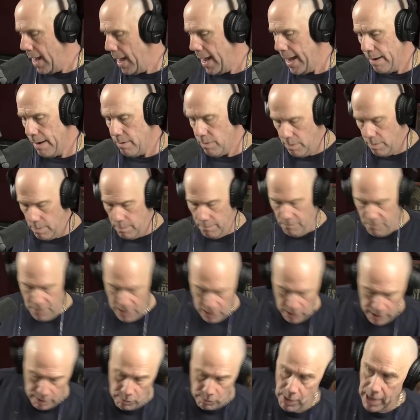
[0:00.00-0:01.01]
And
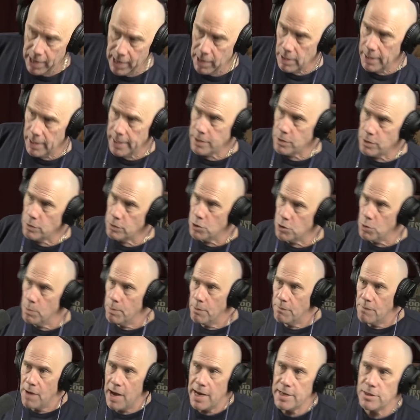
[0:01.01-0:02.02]
very rarely do
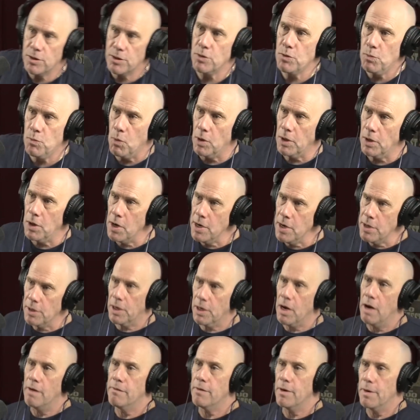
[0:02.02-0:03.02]
supervisors work
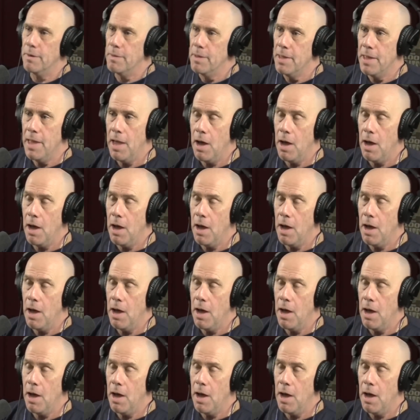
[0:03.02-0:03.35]
undercover.